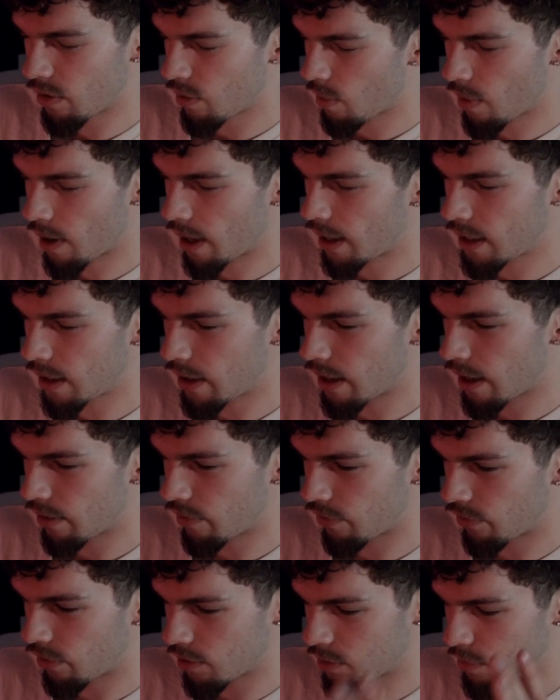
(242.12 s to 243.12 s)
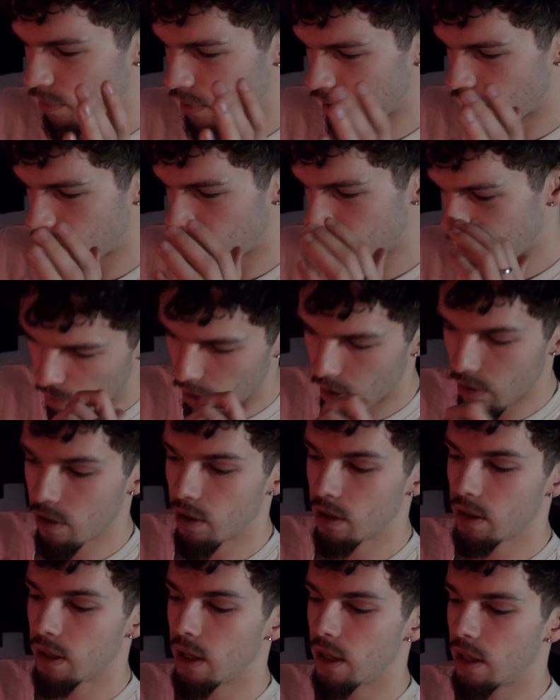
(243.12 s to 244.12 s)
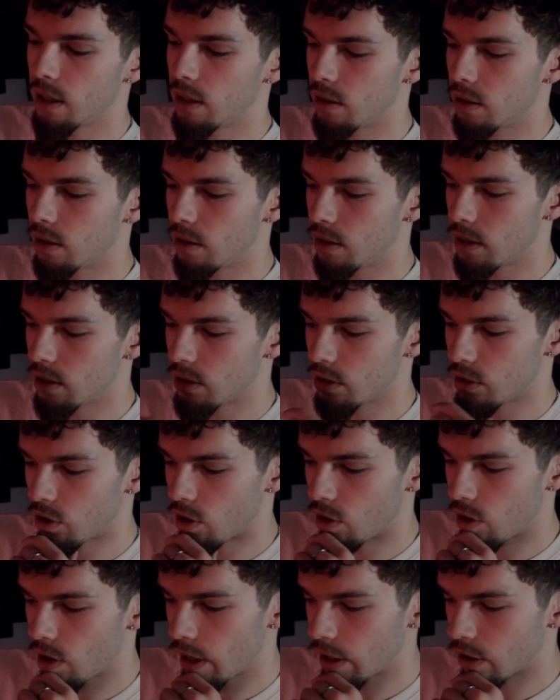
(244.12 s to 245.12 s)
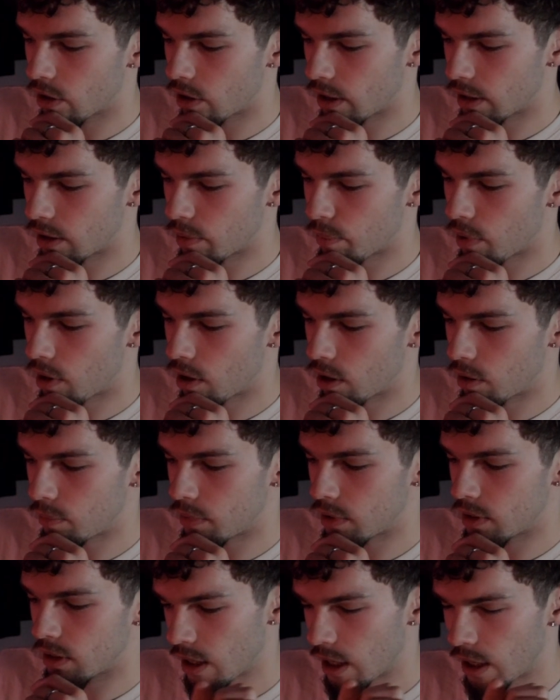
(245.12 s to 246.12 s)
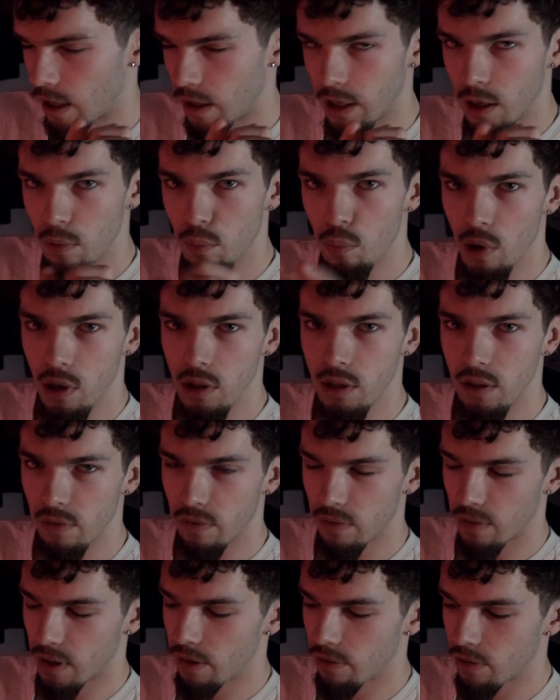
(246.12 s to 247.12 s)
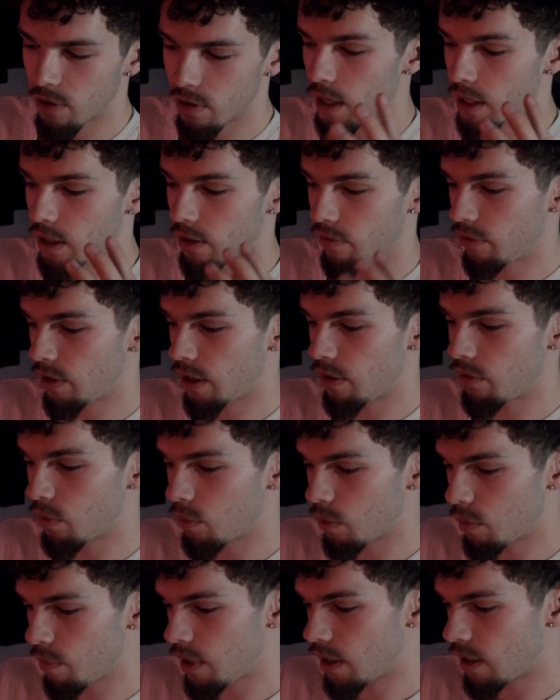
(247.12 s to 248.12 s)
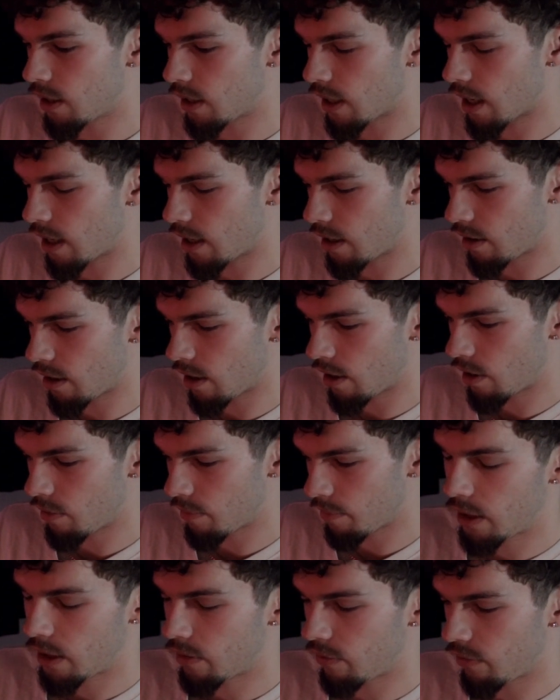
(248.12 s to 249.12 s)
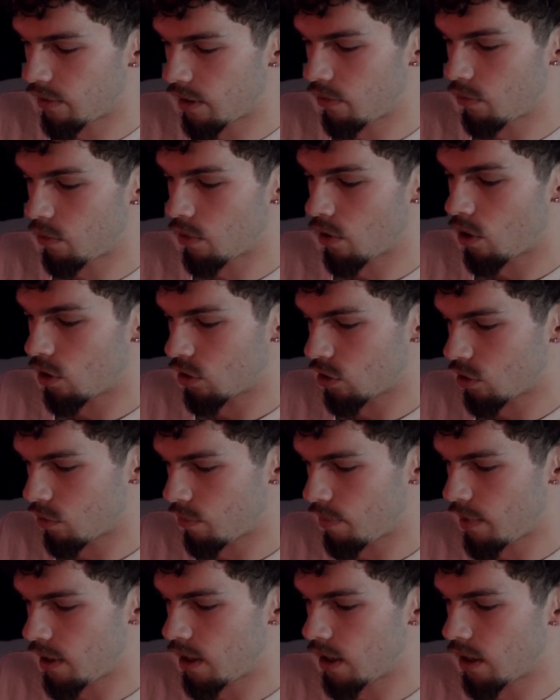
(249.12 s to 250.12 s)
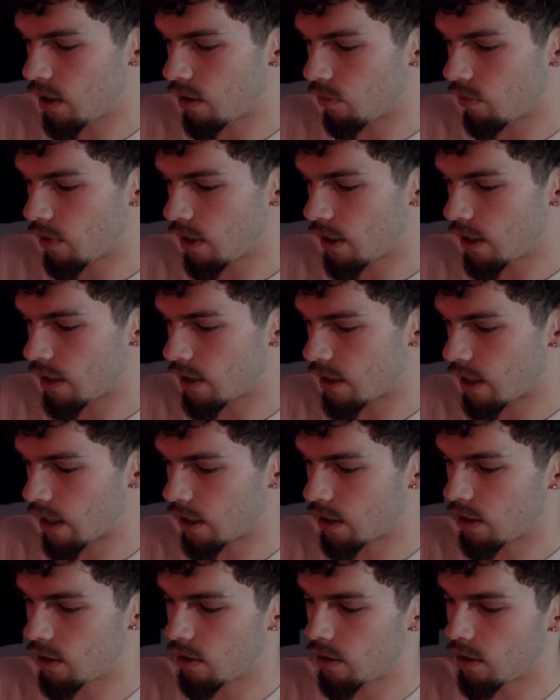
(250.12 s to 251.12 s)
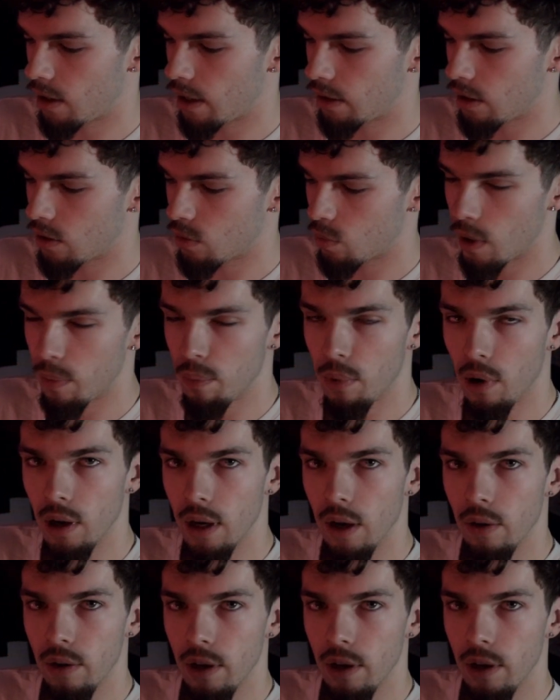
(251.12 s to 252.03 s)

know why I did that in the first place, but I thought that this star icon at the bottom is kind of like a burst of flavor, and the flavor would be indicated there, the flavor would also be written in text at this white bar down